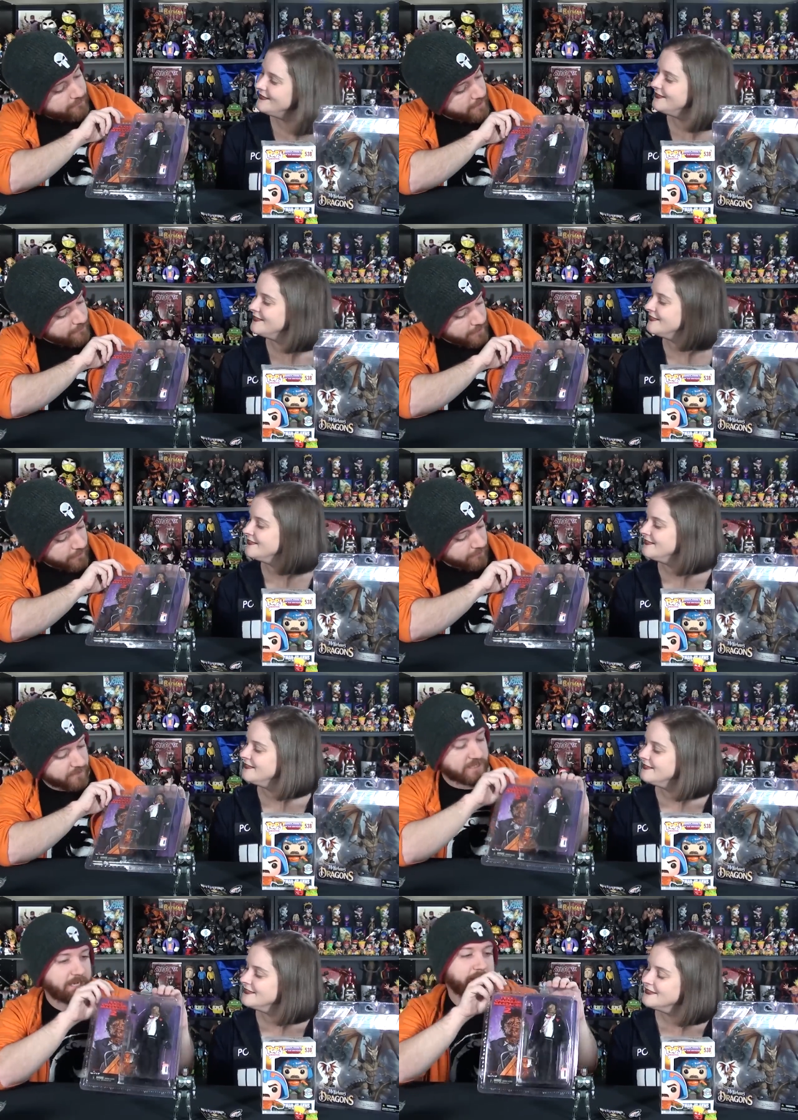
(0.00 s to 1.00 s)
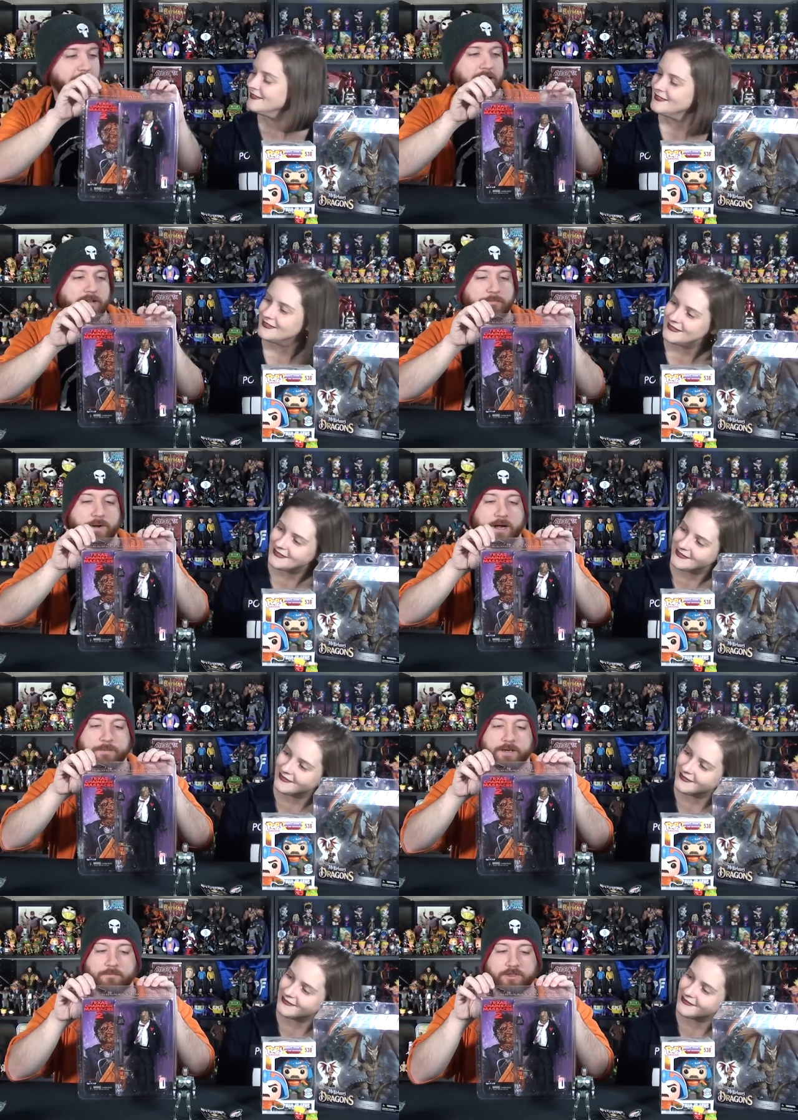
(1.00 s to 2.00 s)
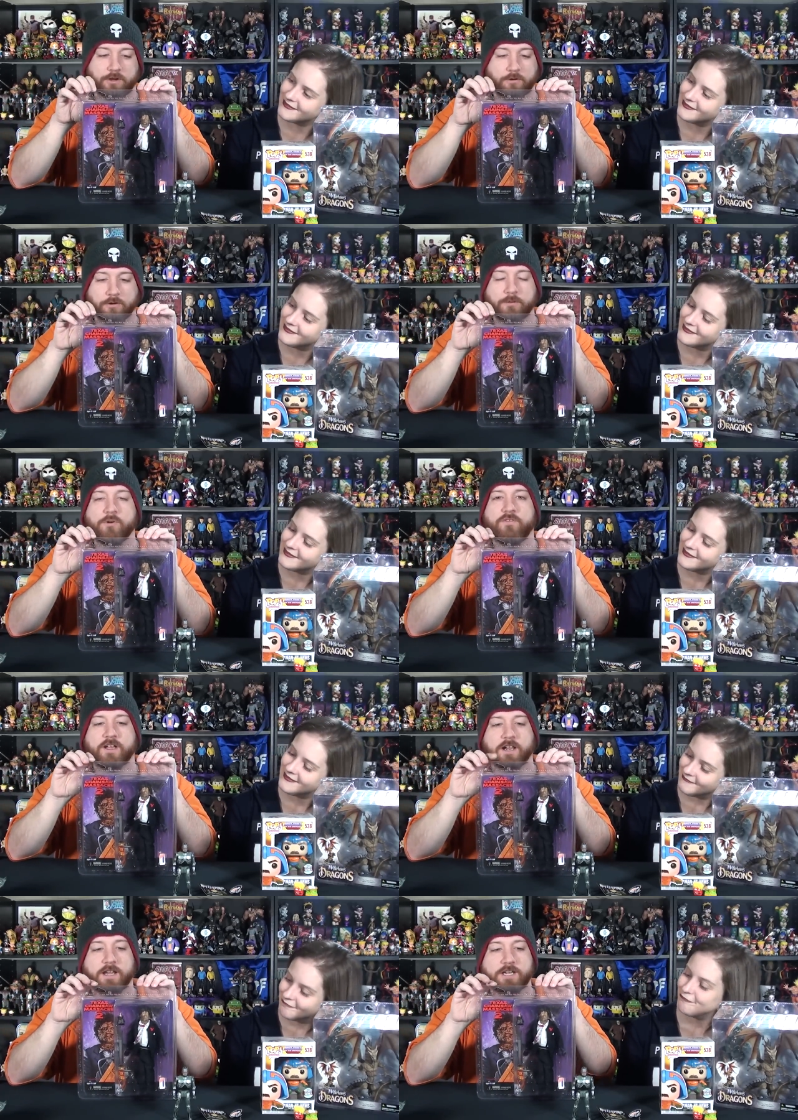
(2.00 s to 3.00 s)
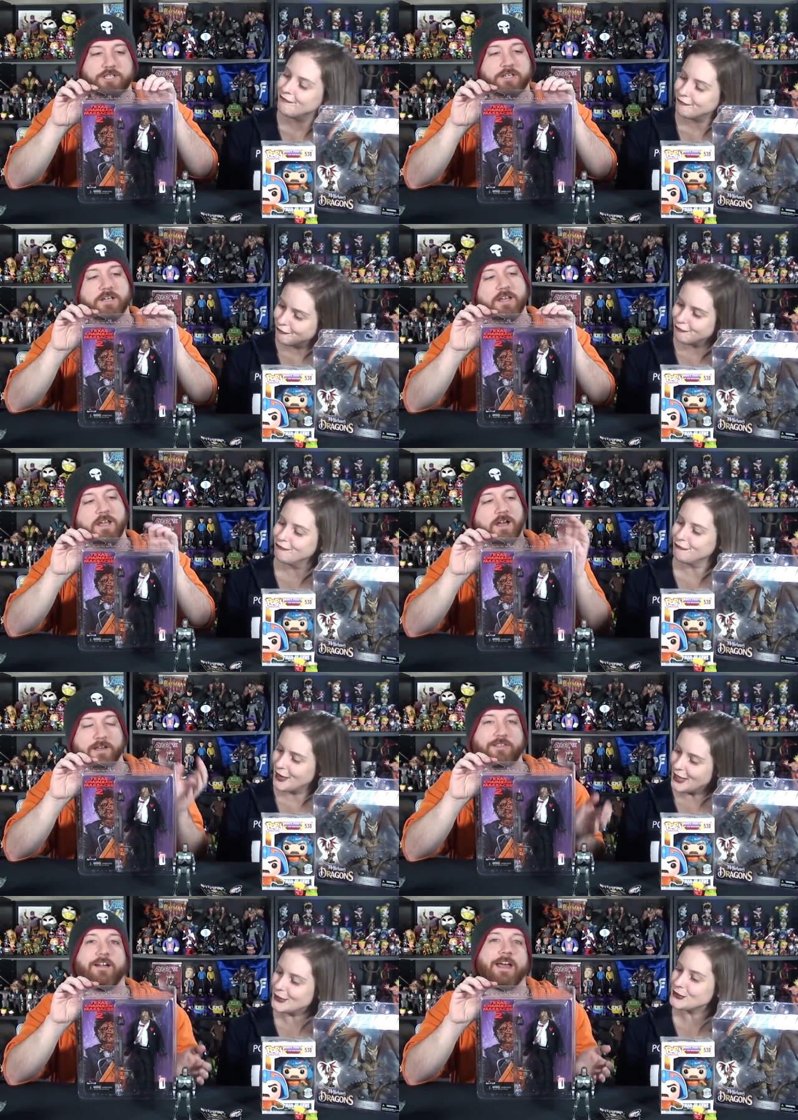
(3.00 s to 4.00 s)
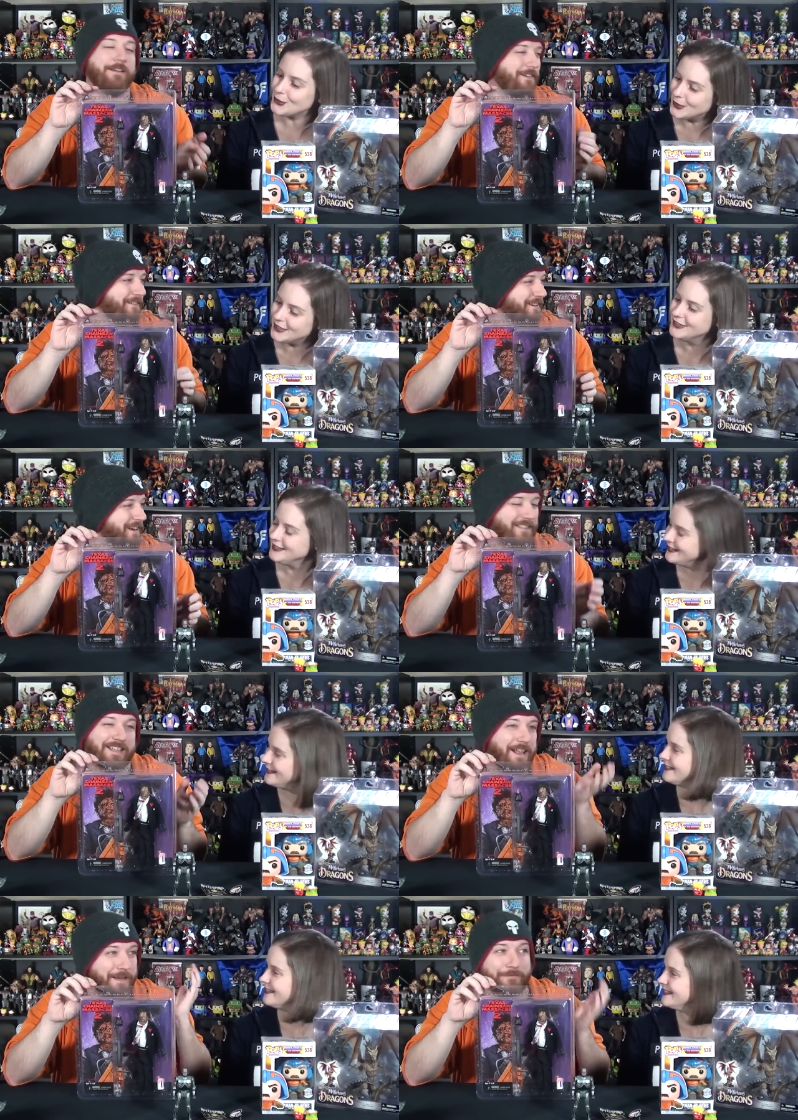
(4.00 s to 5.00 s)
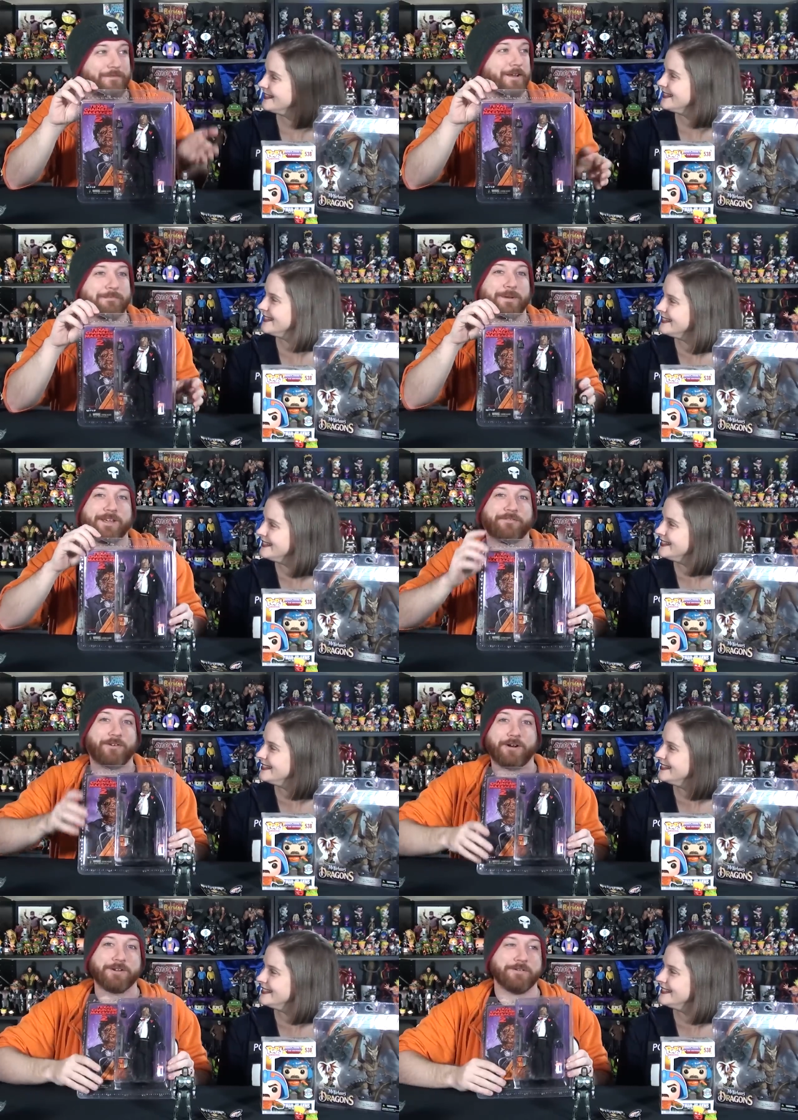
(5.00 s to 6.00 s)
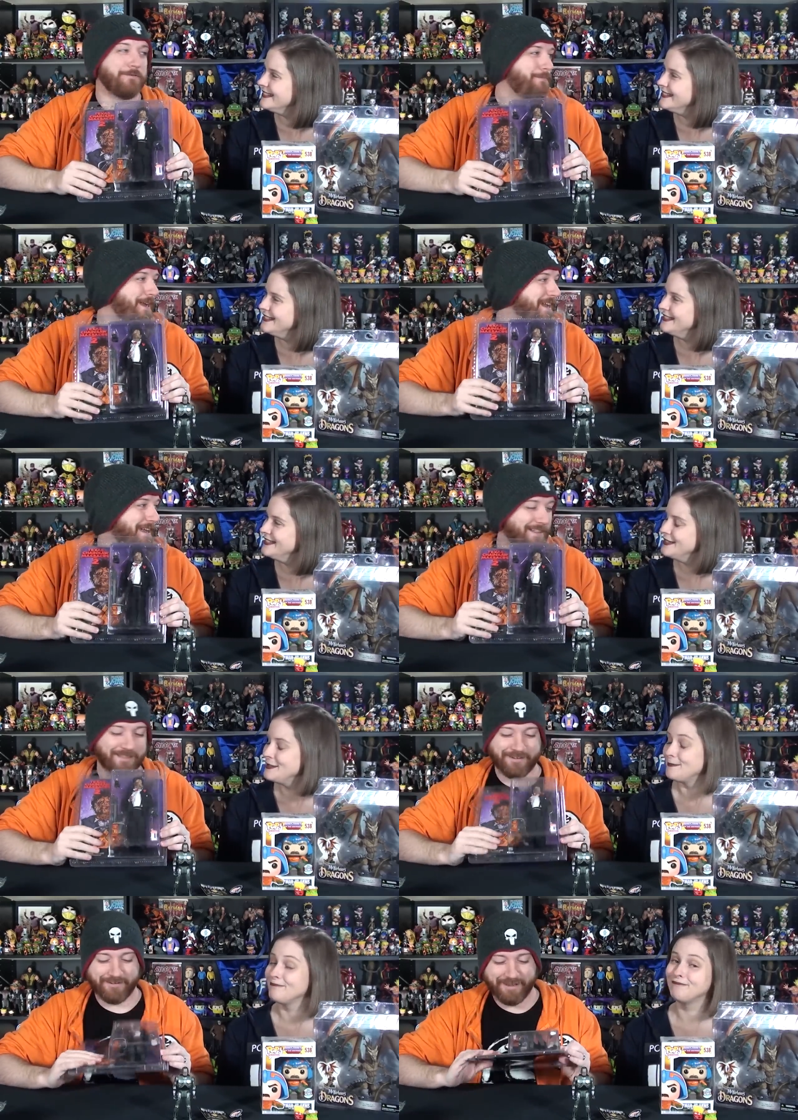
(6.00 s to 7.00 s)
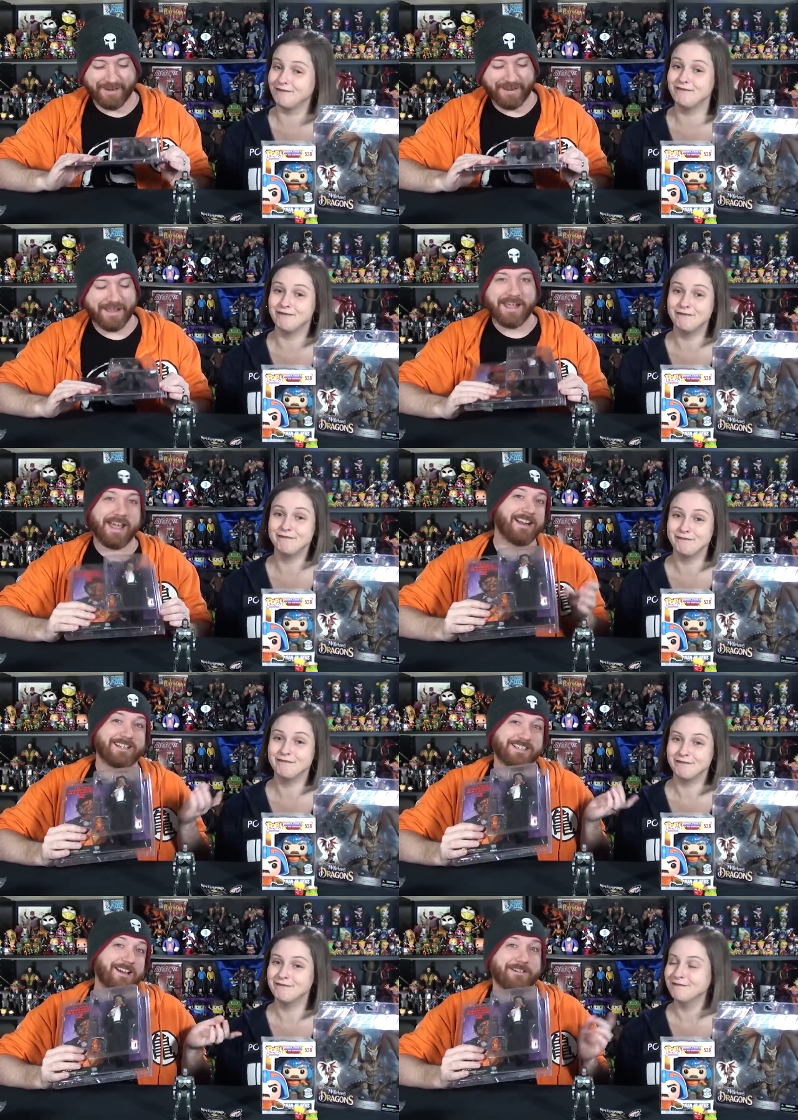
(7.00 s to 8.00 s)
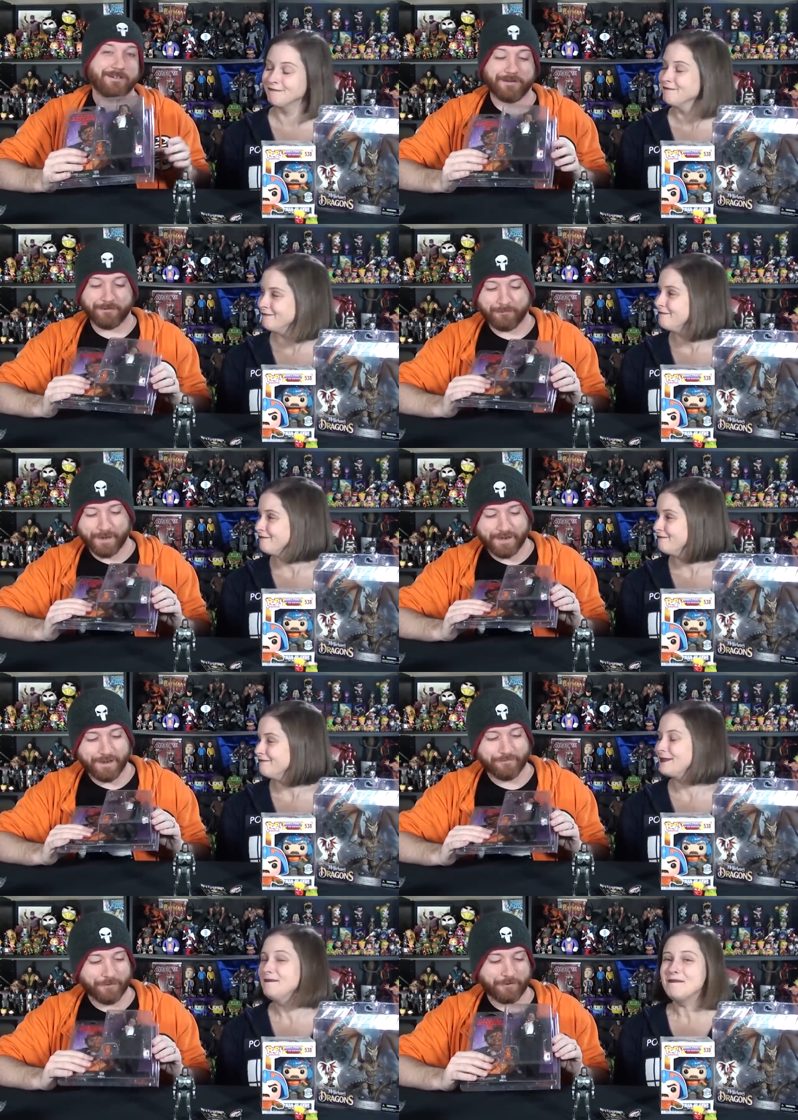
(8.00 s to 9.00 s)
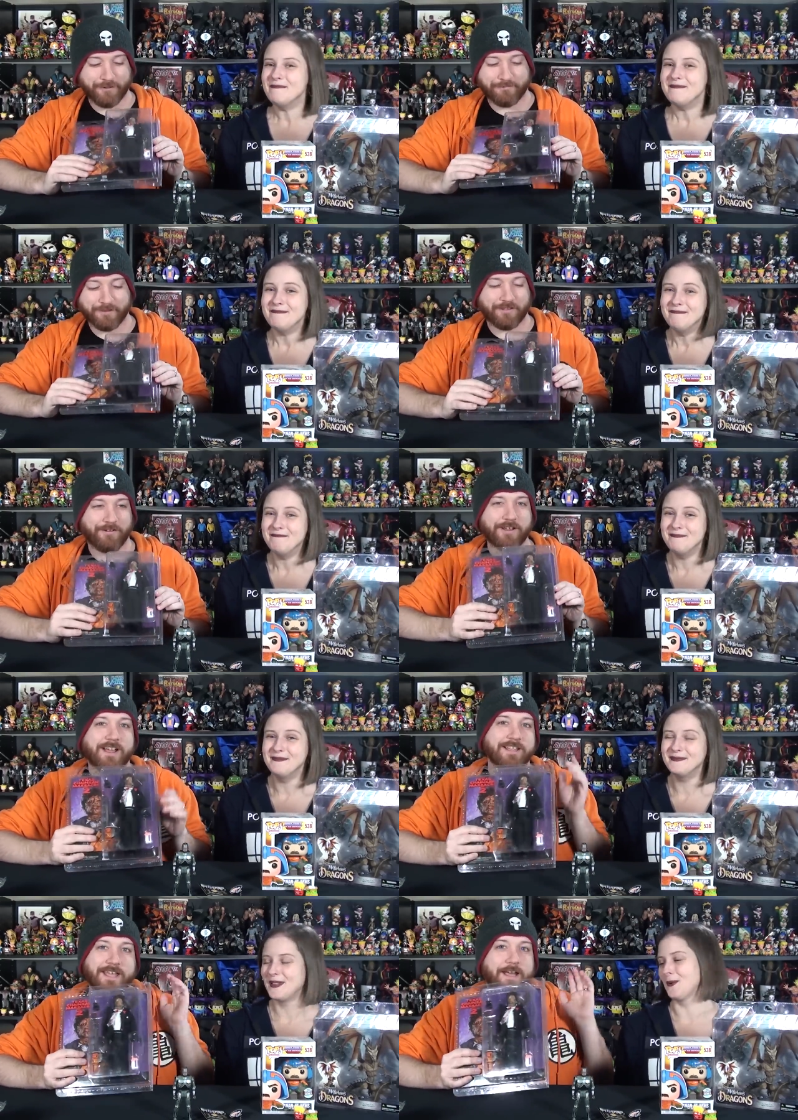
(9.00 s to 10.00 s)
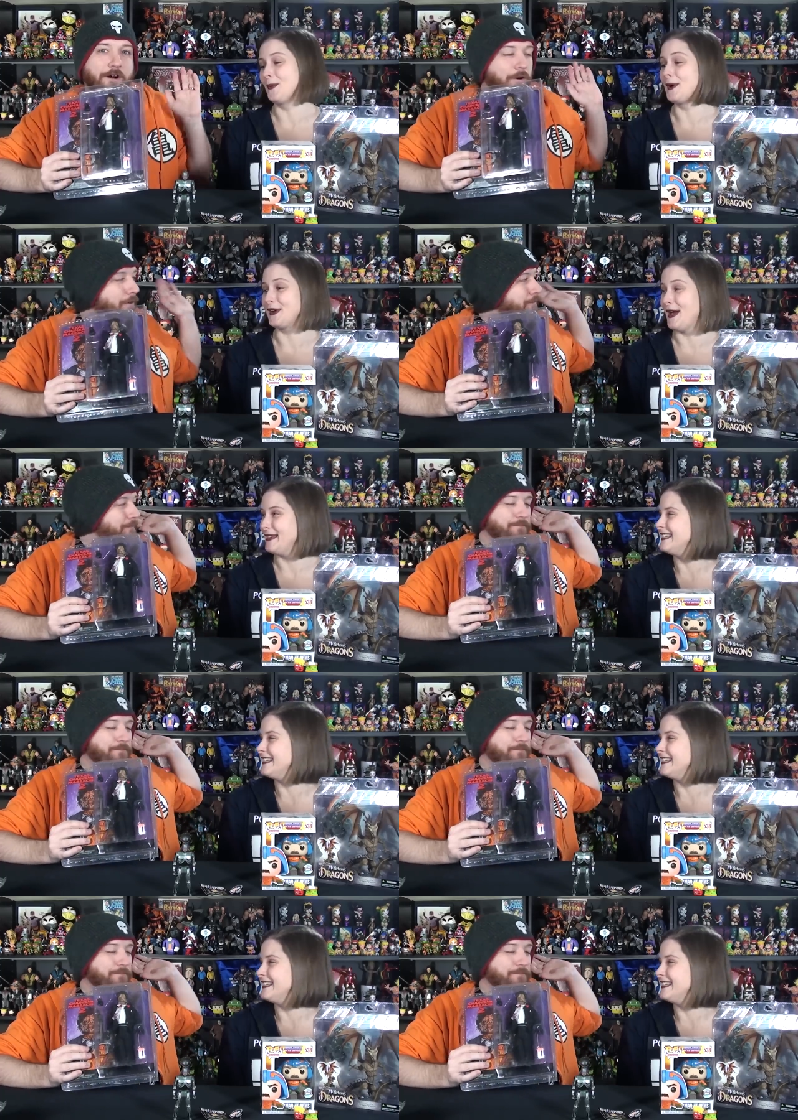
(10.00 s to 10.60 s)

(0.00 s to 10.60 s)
Speaker 1: love to have it. I'd love to take that, pop it in with the horror movie collection." I still, have, cool. I still haven't found a place for all your new pinheads though yet and I just got her another pinhead for Christmas. So that I'm oh whole